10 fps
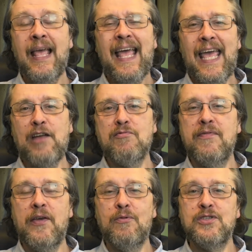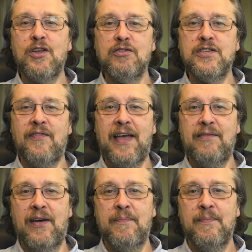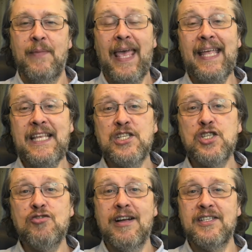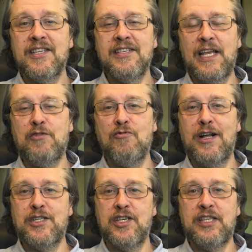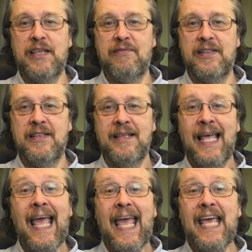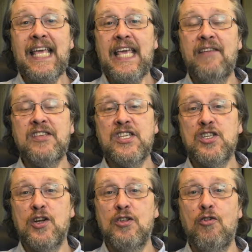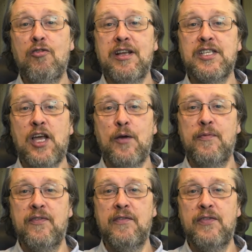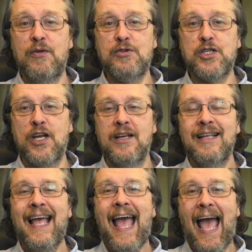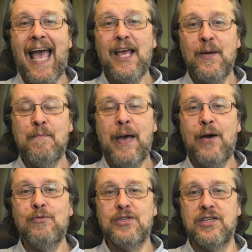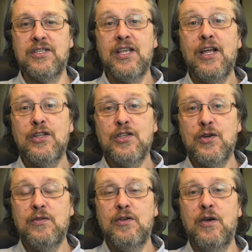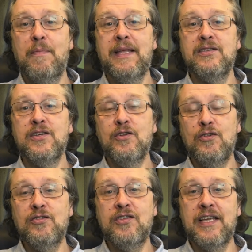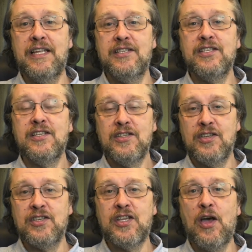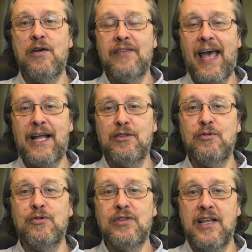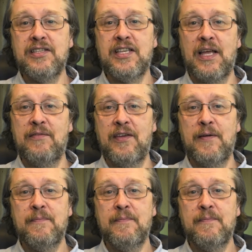It reveals God's favour. It instructs us in righteous living. It gives us glorious hope for the future and compels us to commit good deeds to serve our Lord and Saviour.